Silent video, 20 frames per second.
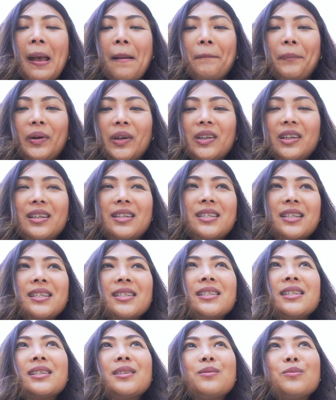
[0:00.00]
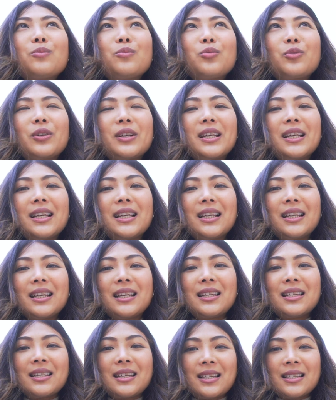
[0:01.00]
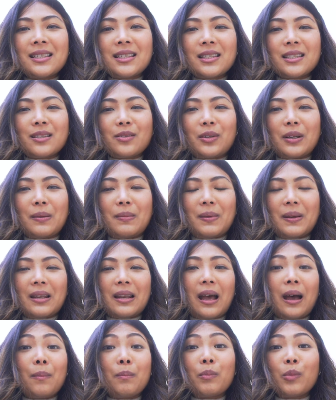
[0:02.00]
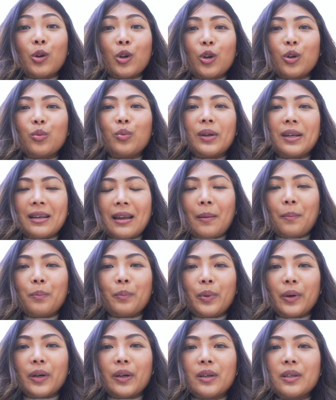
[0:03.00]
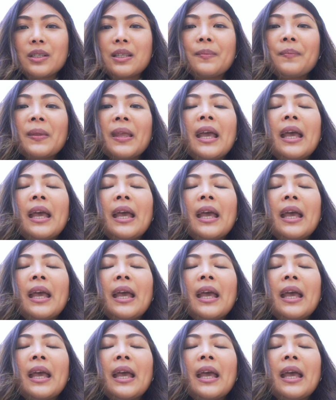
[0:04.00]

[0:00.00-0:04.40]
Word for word: but it doesn't really necessarily mean I'm good with numbers.